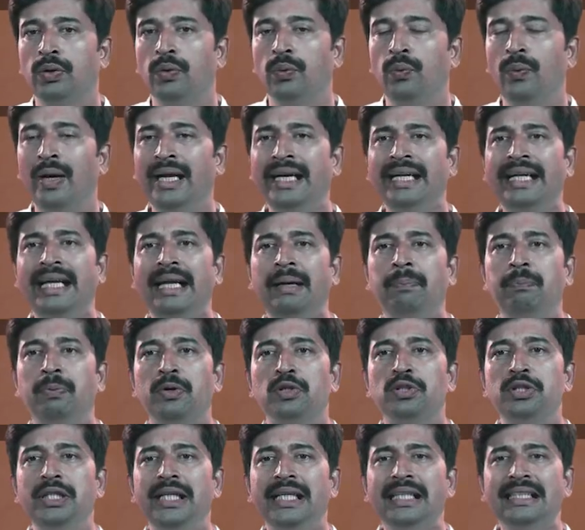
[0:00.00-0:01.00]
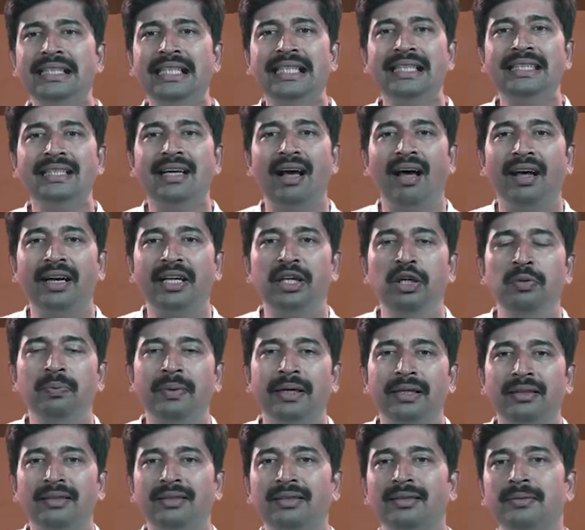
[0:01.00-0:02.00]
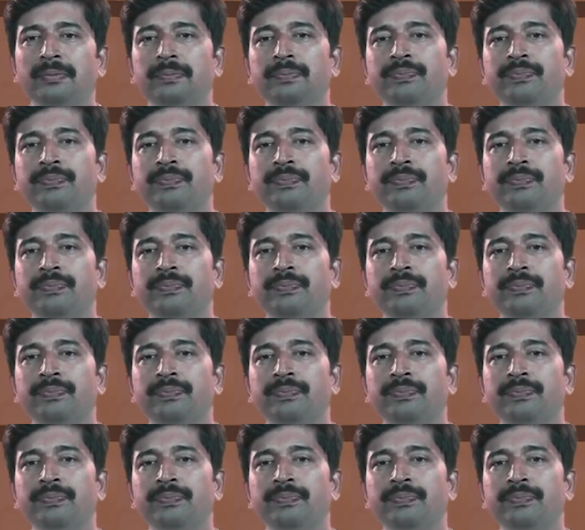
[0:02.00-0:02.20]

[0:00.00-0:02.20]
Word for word: When he proceeds his argument,